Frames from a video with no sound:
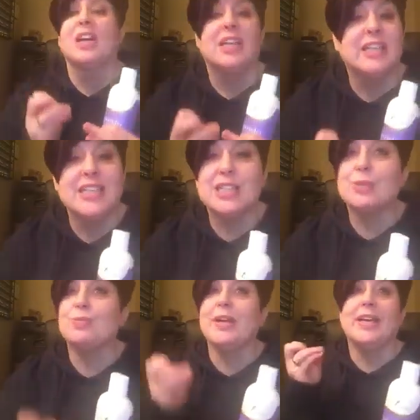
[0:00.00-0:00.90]

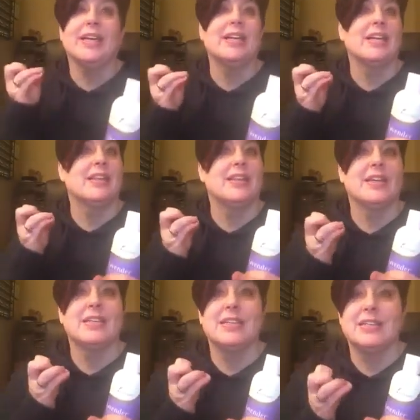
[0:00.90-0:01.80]
glycerin,
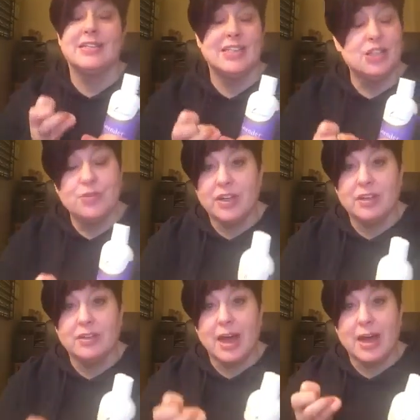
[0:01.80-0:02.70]
the
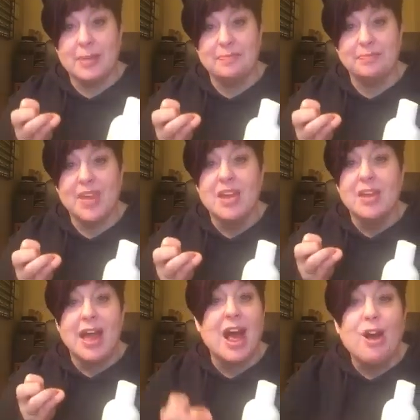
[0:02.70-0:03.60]
citral um,
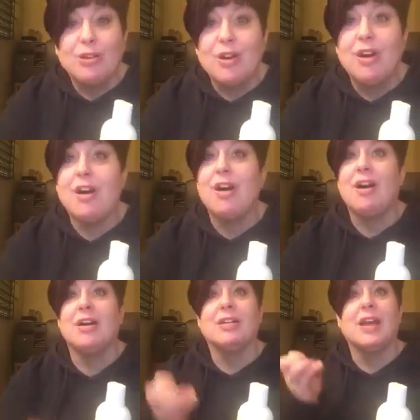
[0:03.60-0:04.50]

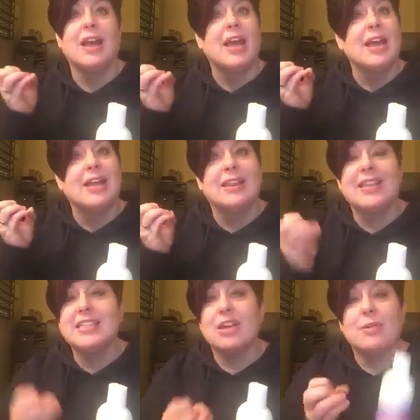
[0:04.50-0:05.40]
alcohol,
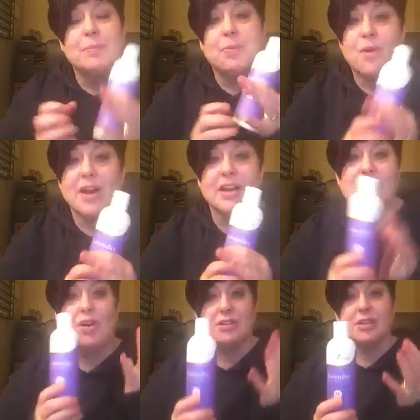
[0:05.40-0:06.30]
this
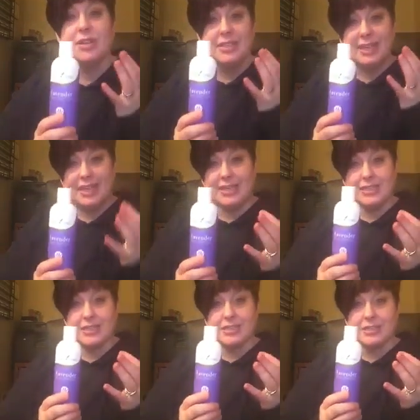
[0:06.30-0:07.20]
product also
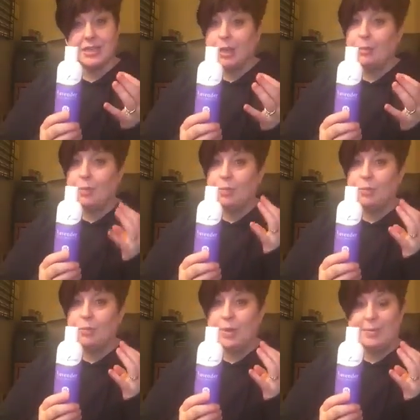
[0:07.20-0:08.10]
contains some
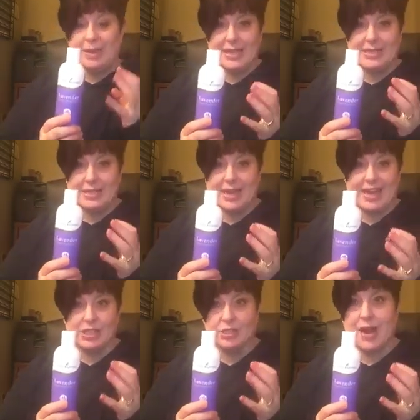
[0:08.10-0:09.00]
amazing
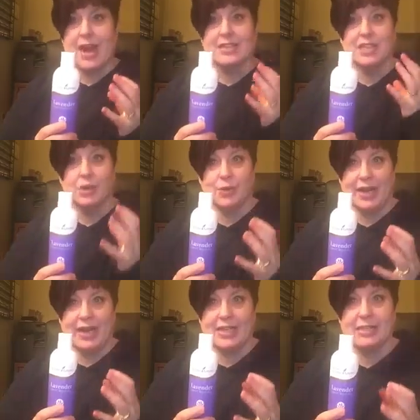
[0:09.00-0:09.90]
extracts and
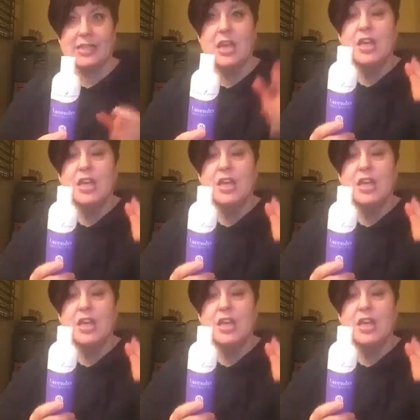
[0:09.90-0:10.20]
ingredients.